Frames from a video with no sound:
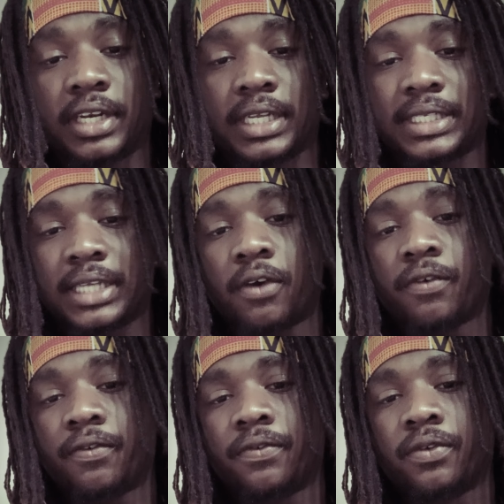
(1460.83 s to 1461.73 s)

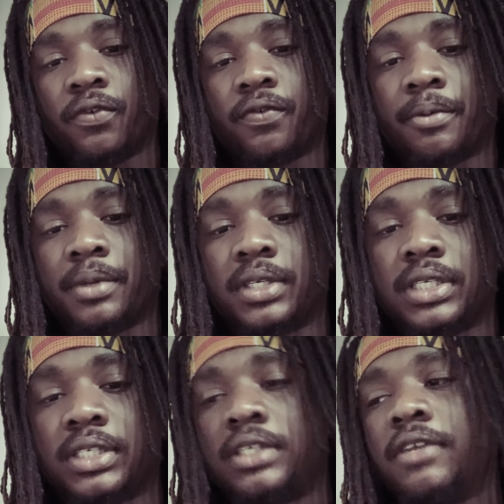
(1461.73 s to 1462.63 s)
itself. You feel me?
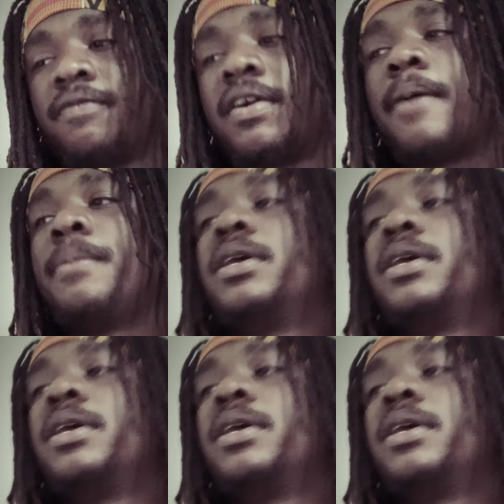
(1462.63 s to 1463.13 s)
She's a divine